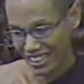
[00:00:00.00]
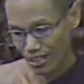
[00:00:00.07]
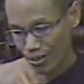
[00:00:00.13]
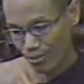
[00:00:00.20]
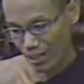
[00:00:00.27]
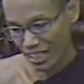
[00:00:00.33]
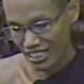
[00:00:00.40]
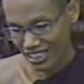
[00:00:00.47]

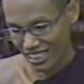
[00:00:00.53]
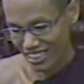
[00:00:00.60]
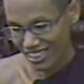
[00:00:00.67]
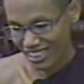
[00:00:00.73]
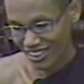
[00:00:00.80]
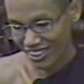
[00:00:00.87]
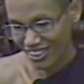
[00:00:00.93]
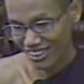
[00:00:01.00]
Everything
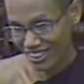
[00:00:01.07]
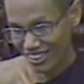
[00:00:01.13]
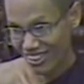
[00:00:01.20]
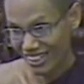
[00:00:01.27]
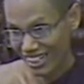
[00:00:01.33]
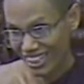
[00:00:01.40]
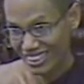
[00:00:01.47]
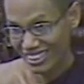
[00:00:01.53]
is
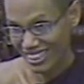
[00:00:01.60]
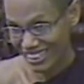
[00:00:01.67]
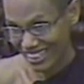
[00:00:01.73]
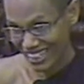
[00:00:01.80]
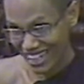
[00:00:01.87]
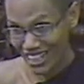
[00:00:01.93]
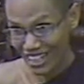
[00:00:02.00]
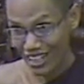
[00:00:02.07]
not like
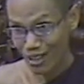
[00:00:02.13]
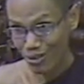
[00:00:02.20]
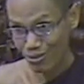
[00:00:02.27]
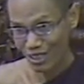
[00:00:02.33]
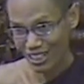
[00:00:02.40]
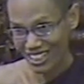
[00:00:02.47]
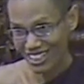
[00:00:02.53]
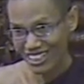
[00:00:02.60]
that. I
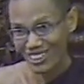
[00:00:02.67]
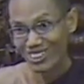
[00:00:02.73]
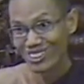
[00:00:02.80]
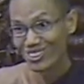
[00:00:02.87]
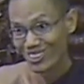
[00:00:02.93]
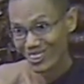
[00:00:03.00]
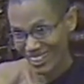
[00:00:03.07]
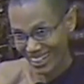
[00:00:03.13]
have,
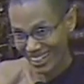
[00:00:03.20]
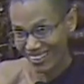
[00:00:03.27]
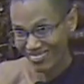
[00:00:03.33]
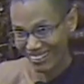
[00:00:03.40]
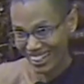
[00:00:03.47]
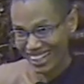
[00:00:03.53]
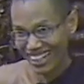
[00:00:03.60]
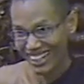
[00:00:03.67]
you no have.
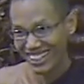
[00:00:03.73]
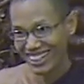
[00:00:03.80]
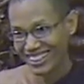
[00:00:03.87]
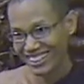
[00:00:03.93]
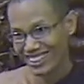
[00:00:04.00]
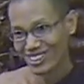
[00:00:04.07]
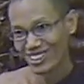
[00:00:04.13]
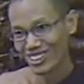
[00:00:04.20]

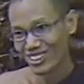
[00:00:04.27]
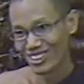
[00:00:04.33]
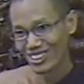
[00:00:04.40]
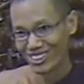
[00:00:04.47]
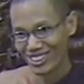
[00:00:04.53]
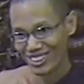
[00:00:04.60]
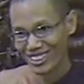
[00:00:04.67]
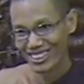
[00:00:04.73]

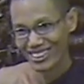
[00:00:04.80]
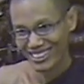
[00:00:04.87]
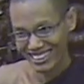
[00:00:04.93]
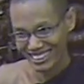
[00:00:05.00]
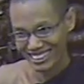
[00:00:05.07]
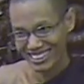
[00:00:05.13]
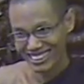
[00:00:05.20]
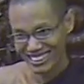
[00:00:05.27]
So
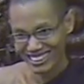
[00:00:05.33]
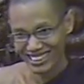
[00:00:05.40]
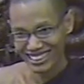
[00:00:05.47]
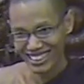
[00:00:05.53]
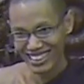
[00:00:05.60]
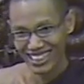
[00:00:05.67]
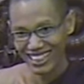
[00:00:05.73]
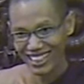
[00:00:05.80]

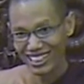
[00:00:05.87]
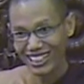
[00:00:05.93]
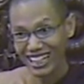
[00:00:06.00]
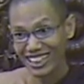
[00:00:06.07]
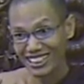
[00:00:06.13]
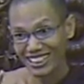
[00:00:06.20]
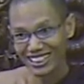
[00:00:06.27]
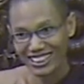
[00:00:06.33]
uh,
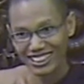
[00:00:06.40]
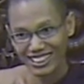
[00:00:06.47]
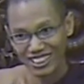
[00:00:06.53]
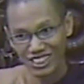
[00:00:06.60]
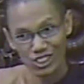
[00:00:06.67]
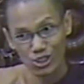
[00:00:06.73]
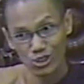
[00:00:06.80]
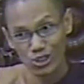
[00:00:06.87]
I'm thinking
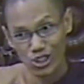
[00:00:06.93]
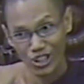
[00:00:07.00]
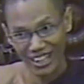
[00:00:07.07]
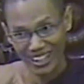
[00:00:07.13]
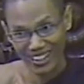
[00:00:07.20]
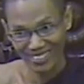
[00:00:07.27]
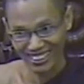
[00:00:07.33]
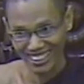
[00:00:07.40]
is you no
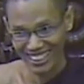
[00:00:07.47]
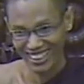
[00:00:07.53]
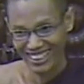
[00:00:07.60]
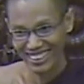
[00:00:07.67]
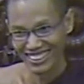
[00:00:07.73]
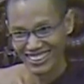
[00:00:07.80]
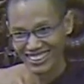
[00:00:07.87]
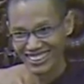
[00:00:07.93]
have
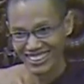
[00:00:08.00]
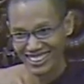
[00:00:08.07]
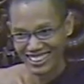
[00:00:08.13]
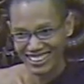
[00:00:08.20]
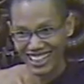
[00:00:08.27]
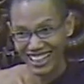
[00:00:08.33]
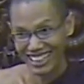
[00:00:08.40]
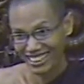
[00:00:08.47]

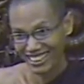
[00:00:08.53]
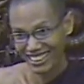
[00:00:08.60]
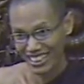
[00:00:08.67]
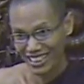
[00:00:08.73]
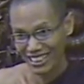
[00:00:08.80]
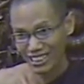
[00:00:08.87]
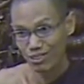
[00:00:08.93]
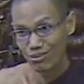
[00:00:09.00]
like
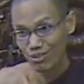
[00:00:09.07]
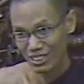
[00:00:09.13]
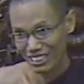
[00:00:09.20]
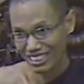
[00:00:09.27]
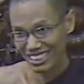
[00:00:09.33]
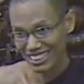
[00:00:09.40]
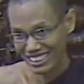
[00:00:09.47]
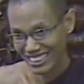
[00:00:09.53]
that,
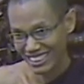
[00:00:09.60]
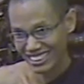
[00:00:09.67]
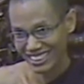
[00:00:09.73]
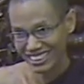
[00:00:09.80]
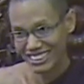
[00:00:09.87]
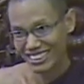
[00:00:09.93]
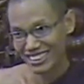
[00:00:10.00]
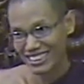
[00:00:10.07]
different thinking.
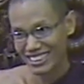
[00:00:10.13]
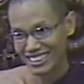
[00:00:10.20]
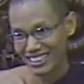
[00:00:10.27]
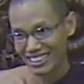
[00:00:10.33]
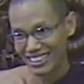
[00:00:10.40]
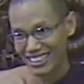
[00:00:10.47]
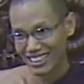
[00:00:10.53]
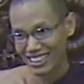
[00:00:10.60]

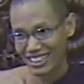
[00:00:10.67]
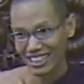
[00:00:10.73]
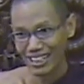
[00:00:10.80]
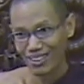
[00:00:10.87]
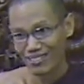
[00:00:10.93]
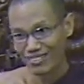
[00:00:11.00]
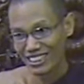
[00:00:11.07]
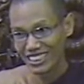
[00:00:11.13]
Uh,
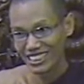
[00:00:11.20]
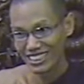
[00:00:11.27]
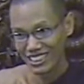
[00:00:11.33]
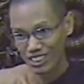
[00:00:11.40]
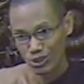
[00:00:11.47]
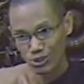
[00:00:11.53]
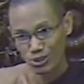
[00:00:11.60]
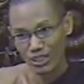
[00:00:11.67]
envy is
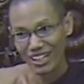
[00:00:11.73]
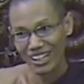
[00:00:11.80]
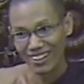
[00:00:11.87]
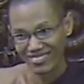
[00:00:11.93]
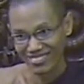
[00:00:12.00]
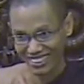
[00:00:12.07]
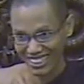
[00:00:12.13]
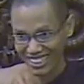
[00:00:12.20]
you
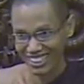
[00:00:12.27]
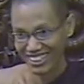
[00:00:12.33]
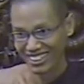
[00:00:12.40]
have, uh,